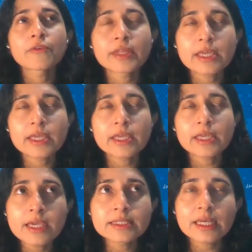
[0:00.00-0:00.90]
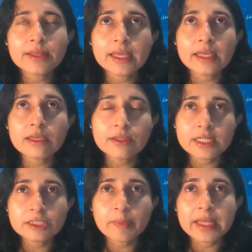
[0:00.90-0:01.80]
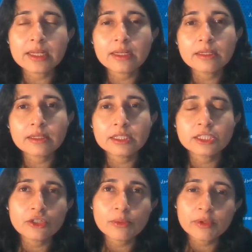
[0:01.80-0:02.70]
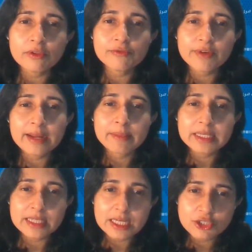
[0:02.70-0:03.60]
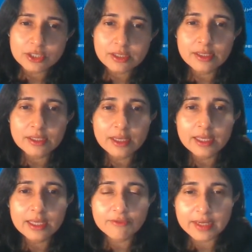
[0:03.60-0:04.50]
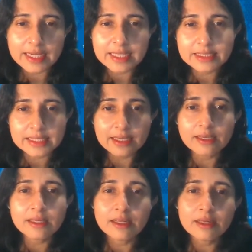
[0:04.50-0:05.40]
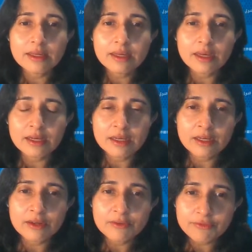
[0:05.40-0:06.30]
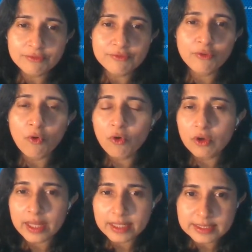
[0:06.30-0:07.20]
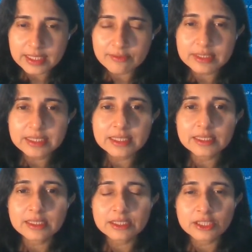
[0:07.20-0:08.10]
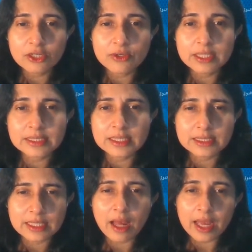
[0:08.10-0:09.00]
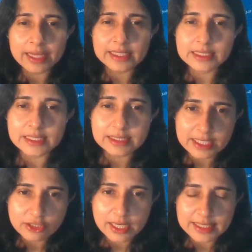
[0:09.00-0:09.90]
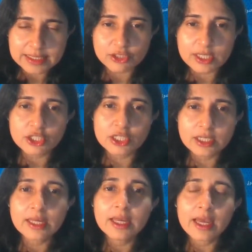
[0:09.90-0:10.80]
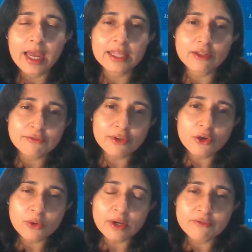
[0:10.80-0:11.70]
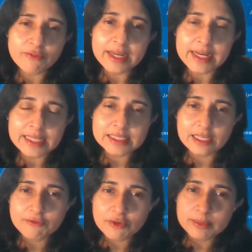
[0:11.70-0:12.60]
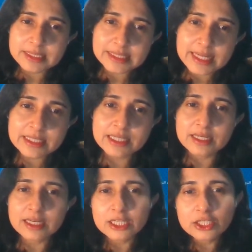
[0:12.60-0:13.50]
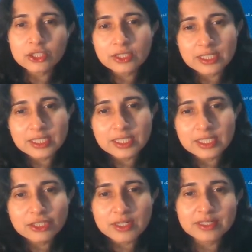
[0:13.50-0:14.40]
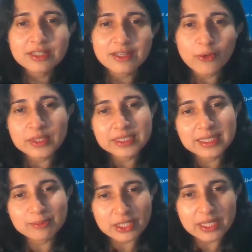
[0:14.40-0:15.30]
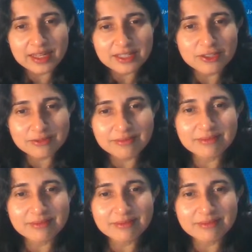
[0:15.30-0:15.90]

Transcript: over the years, I think there's been considerable fragmentation in the financing for health services. So it's a highly decentralized structure, and the flow of financing from the center to the district always seems to get